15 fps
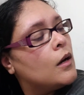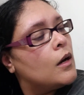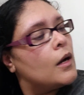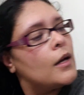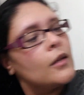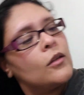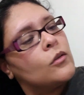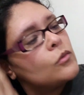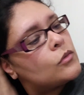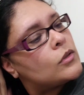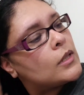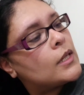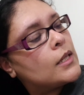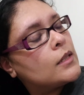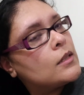I use
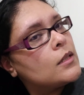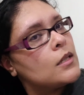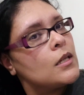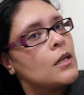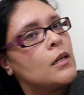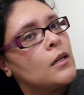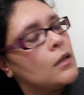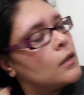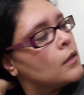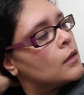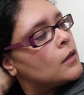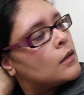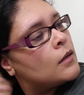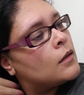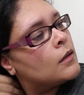it
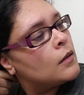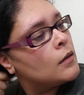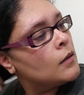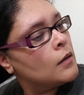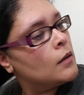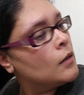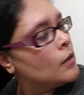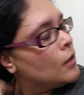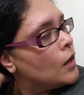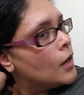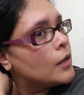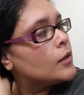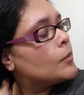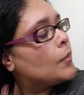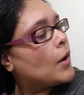
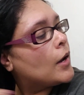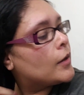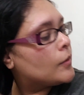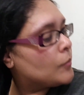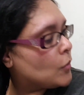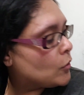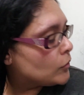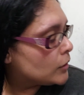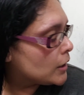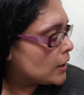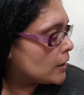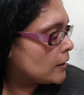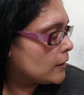on the bottom only.